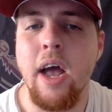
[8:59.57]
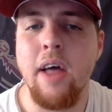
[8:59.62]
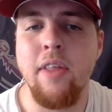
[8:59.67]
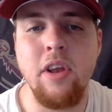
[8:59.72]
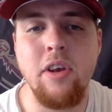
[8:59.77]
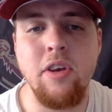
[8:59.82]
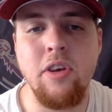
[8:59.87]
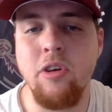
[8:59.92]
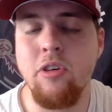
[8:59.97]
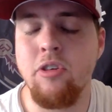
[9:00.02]
And
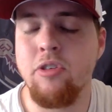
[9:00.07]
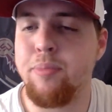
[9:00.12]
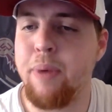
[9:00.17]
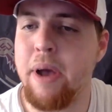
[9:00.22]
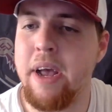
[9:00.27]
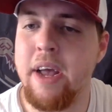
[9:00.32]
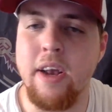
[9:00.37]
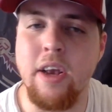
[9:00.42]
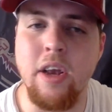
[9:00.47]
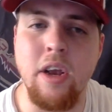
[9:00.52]
then Deuce
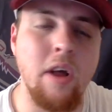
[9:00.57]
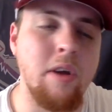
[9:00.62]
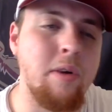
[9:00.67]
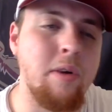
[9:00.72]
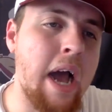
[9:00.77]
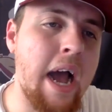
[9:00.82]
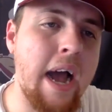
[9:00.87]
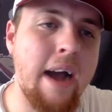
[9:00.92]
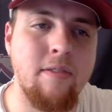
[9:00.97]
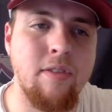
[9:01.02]
Fan, you
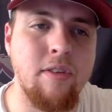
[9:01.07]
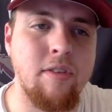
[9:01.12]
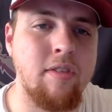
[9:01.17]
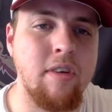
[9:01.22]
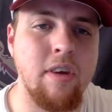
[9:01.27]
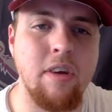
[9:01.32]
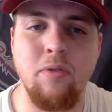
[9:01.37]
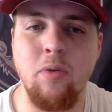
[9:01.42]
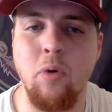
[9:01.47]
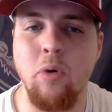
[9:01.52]
have the
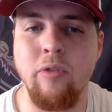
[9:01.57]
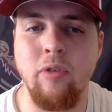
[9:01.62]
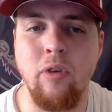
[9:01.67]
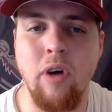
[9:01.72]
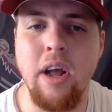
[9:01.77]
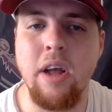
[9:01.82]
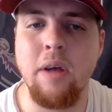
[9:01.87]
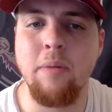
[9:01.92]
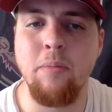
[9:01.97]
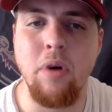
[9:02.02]
6'4
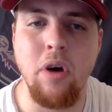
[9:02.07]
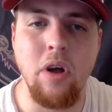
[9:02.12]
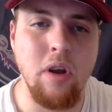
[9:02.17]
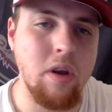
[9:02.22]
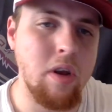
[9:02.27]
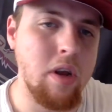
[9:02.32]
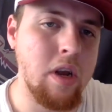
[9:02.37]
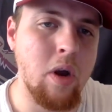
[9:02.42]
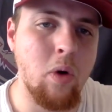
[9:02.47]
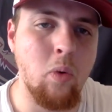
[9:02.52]
frame,
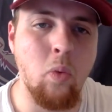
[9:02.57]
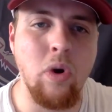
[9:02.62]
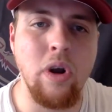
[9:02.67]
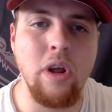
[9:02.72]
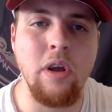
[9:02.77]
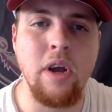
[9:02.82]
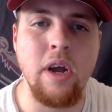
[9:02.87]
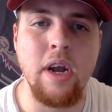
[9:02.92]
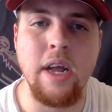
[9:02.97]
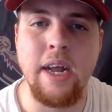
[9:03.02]
but, you know, what
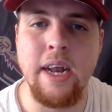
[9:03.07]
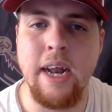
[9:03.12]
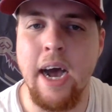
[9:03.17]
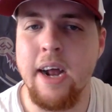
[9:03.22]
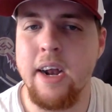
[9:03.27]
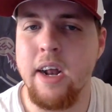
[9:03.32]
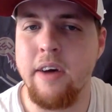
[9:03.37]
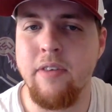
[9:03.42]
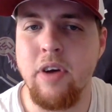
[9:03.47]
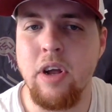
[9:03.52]
are you going to get
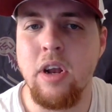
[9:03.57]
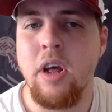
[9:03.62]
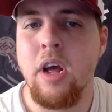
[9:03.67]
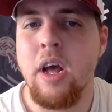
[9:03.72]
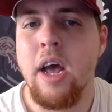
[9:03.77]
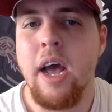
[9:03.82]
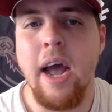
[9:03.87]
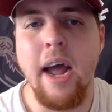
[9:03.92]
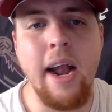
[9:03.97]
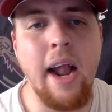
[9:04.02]
out of it?
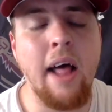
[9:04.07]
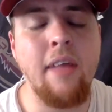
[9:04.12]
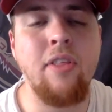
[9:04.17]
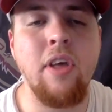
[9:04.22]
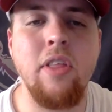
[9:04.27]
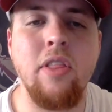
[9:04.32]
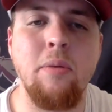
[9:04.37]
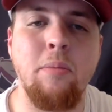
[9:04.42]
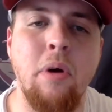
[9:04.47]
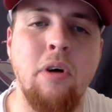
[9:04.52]
And I
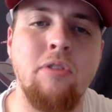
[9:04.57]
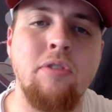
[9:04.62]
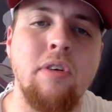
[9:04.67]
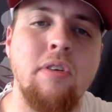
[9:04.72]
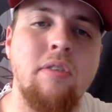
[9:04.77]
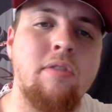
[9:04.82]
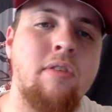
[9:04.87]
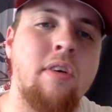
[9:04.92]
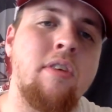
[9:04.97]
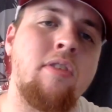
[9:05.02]
think the most
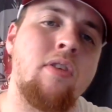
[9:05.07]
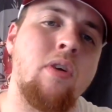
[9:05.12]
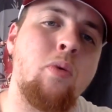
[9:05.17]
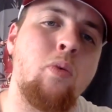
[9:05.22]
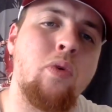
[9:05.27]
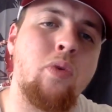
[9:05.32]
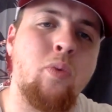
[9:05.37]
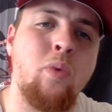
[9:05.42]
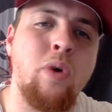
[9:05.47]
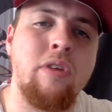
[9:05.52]

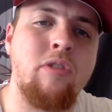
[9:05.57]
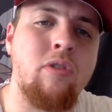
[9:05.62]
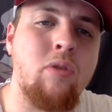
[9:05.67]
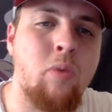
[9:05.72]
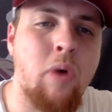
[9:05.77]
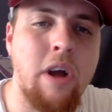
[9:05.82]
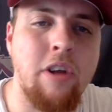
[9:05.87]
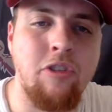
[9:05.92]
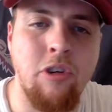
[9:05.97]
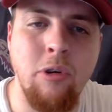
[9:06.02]
consistent with
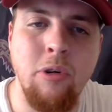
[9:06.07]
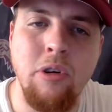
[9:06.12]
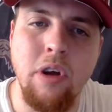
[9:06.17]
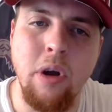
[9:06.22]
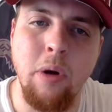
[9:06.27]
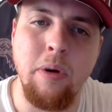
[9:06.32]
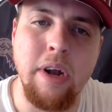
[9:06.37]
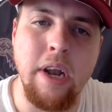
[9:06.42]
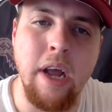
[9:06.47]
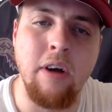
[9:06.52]
Winston Wright Jr.
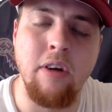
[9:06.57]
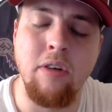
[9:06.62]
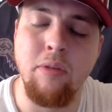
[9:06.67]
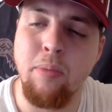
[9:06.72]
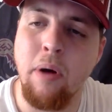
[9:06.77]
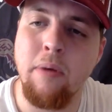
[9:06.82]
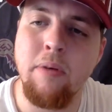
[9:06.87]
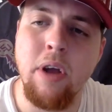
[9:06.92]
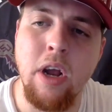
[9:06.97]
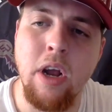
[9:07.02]
going down
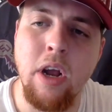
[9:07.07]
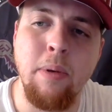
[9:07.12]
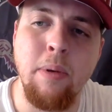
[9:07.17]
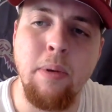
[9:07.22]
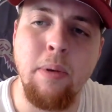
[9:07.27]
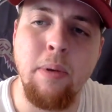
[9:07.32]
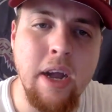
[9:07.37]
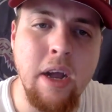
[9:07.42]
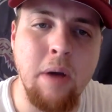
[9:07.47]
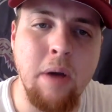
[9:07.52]
is probably going to be
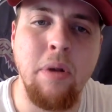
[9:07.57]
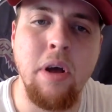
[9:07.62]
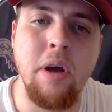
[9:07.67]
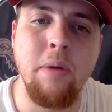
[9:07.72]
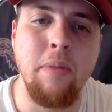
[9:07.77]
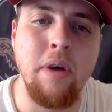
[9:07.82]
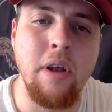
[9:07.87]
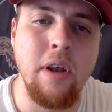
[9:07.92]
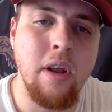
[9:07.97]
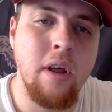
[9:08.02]
Micah
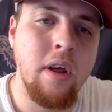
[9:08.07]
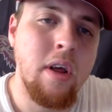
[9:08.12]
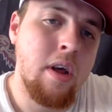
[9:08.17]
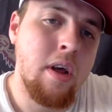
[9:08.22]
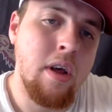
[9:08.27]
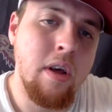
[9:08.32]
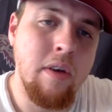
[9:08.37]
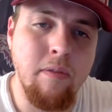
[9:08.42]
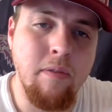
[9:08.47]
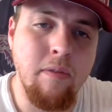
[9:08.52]
Pittman
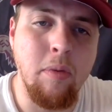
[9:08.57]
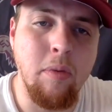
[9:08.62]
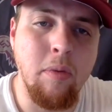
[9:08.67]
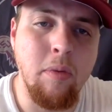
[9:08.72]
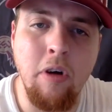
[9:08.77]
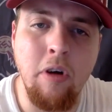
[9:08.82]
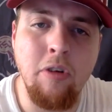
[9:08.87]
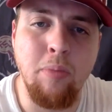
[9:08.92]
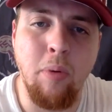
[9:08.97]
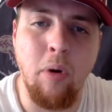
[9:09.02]
for the
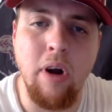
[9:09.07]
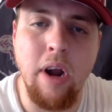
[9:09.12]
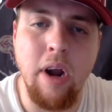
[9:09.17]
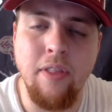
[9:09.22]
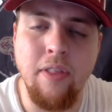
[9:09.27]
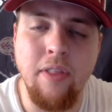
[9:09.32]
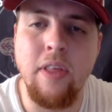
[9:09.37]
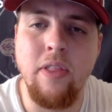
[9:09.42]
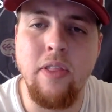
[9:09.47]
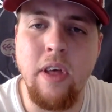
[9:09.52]
most part. I
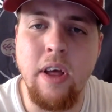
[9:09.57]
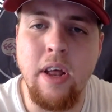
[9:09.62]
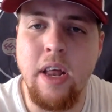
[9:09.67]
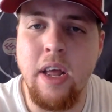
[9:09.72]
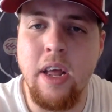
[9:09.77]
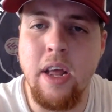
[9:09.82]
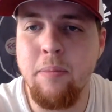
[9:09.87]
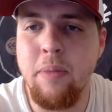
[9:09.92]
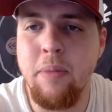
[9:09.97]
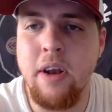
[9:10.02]
think that
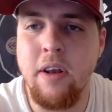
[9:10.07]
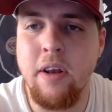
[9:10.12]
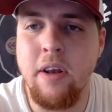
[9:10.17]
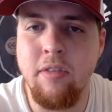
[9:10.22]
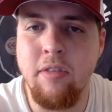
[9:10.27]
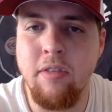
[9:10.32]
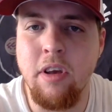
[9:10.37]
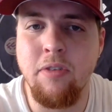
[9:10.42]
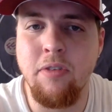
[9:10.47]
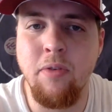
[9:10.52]
him being at
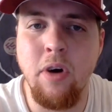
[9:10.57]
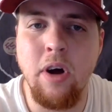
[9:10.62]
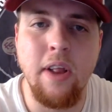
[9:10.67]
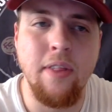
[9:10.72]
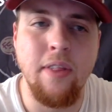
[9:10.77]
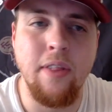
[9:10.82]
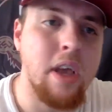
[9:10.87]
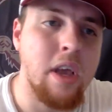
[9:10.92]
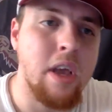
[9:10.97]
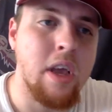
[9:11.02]
6', I
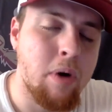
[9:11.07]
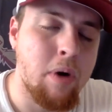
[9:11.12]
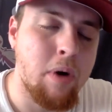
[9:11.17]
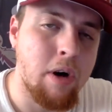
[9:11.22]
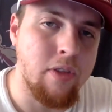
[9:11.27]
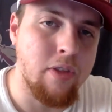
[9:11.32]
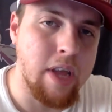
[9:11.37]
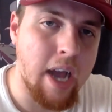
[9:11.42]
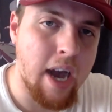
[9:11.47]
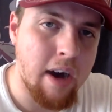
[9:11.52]
think he can play
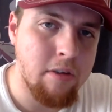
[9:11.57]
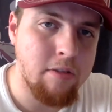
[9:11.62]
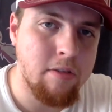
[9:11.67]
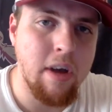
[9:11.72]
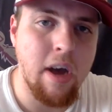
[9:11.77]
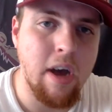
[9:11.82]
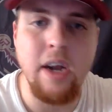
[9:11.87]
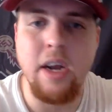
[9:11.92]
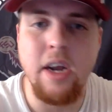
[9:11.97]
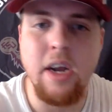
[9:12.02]
on the
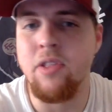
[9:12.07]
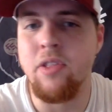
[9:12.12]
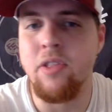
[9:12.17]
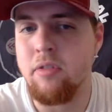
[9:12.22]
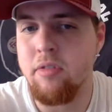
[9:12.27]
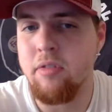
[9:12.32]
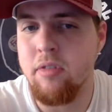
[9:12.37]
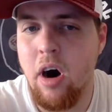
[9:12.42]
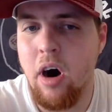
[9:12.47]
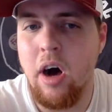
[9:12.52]
outside in the
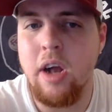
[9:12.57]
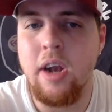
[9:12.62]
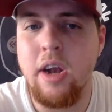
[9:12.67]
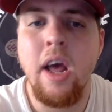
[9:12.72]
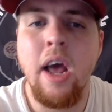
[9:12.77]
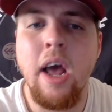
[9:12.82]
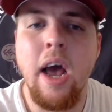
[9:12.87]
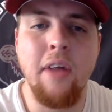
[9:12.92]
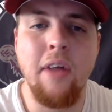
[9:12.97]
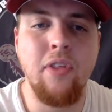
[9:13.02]
slot.
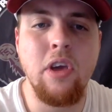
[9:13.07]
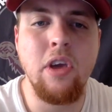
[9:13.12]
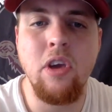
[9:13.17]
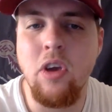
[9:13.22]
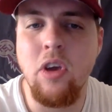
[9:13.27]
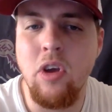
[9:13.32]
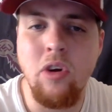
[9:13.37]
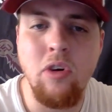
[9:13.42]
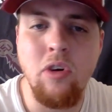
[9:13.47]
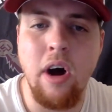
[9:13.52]
I think you
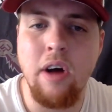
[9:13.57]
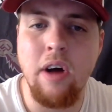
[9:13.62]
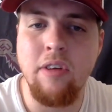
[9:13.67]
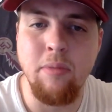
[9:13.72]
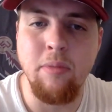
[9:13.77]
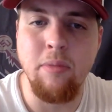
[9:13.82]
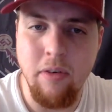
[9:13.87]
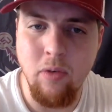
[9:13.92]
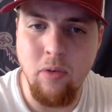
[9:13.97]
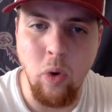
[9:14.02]
can utilize
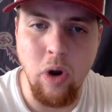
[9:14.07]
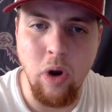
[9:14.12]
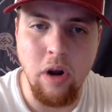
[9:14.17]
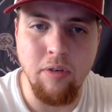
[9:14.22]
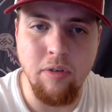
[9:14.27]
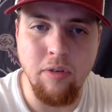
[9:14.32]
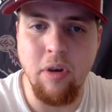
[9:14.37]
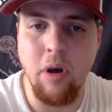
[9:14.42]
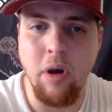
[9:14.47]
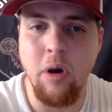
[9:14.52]
him
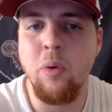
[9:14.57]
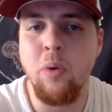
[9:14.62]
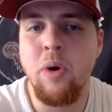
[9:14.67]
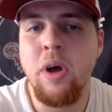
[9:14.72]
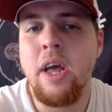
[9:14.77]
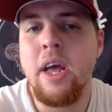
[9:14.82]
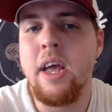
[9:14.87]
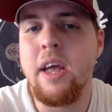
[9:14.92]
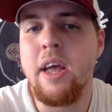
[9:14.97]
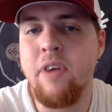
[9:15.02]
everywhere. So
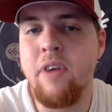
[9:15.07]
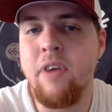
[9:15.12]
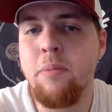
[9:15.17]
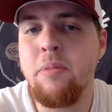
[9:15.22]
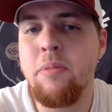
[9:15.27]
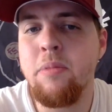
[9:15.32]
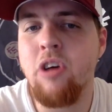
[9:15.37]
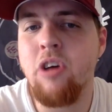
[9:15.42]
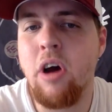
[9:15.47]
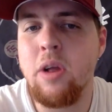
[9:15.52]
if
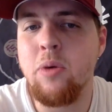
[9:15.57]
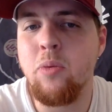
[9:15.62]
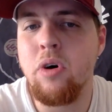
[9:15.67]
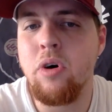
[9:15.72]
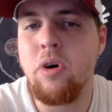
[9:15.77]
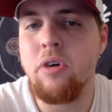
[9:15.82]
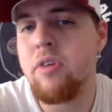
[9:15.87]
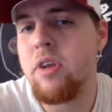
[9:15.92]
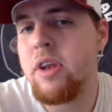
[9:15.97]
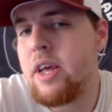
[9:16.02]
him and Johnny
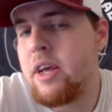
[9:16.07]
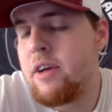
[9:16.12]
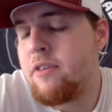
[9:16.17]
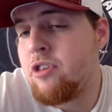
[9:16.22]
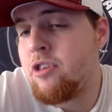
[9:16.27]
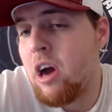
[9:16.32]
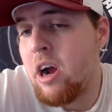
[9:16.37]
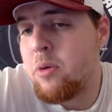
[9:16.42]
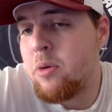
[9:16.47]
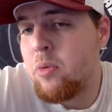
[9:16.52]
Wilson,
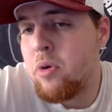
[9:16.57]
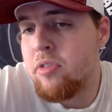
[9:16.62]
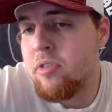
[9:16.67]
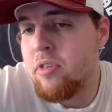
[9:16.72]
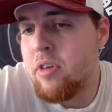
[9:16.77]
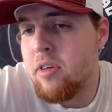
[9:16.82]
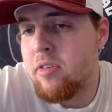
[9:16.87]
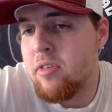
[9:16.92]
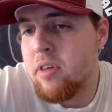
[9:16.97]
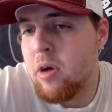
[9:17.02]
if Johnny
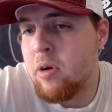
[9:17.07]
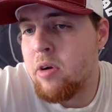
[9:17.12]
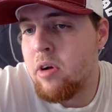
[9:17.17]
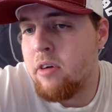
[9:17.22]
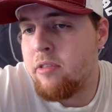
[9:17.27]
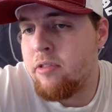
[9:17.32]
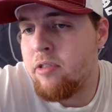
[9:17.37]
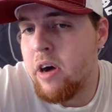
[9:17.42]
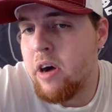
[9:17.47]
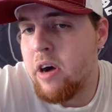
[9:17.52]
Wilson doesn't go
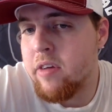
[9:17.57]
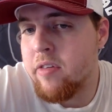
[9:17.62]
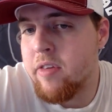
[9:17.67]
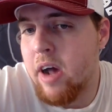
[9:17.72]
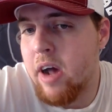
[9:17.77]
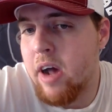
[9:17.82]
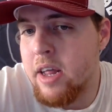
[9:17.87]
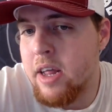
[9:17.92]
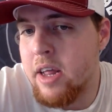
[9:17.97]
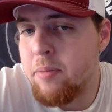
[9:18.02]
to a flex
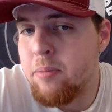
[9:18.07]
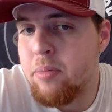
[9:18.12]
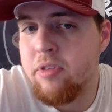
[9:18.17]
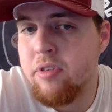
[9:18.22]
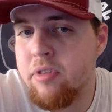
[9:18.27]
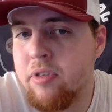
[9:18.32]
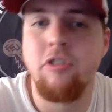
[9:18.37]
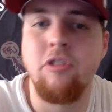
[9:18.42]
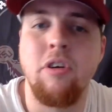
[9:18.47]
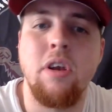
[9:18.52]
tight end
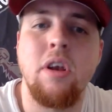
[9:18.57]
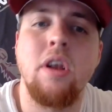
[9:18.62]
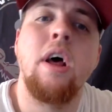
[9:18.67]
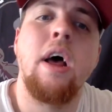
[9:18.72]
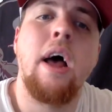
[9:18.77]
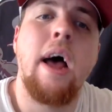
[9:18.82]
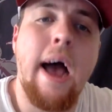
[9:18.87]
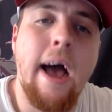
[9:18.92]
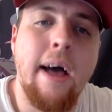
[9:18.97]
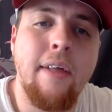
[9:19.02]
position,
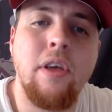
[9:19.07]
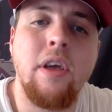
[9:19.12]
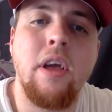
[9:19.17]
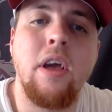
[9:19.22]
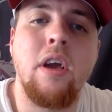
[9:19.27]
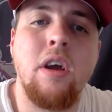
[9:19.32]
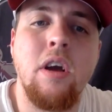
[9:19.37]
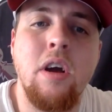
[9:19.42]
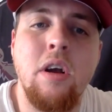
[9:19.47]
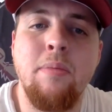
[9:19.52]
I think
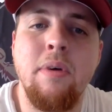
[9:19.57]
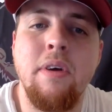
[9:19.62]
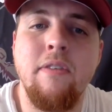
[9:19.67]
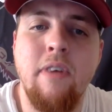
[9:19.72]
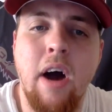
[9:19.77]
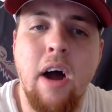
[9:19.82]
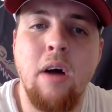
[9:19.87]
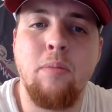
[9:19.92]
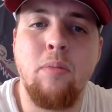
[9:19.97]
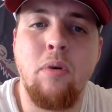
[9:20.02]
it could be
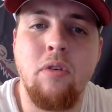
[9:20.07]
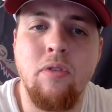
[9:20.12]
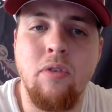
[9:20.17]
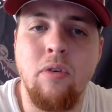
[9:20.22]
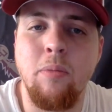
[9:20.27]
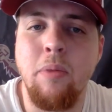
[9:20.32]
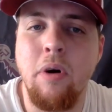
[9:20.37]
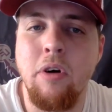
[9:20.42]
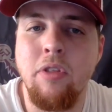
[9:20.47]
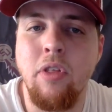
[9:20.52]
viable
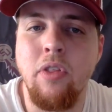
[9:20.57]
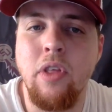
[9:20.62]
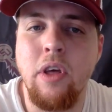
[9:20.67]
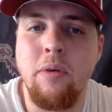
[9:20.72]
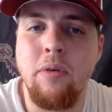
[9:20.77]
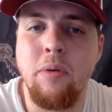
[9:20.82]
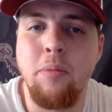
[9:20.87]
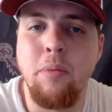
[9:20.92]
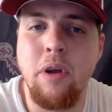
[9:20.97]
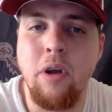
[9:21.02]
for both of
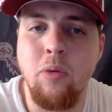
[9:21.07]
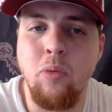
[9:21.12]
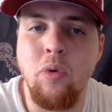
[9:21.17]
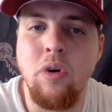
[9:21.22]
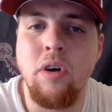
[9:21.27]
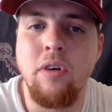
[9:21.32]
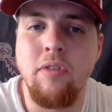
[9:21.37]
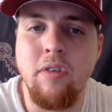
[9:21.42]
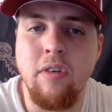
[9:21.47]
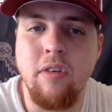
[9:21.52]
them to be a
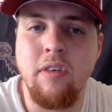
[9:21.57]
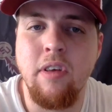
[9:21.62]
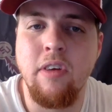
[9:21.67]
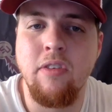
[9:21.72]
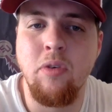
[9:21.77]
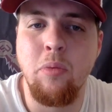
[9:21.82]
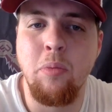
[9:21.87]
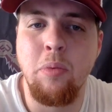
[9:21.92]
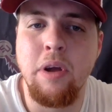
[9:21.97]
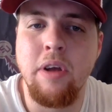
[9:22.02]
really
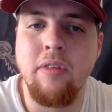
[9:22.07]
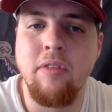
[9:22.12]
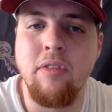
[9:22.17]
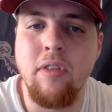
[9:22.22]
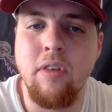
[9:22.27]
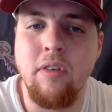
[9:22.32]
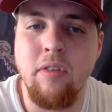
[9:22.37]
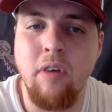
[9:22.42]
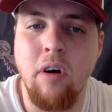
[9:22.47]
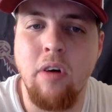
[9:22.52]
successful piece
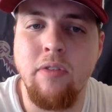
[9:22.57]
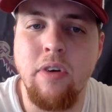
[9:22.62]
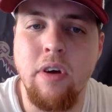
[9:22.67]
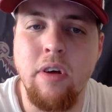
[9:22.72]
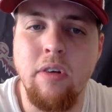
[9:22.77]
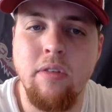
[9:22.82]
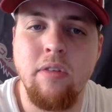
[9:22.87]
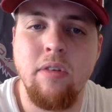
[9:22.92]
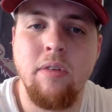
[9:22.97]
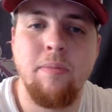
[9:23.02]
in this
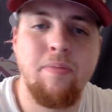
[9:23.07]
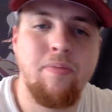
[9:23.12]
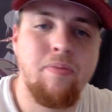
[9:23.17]
offense.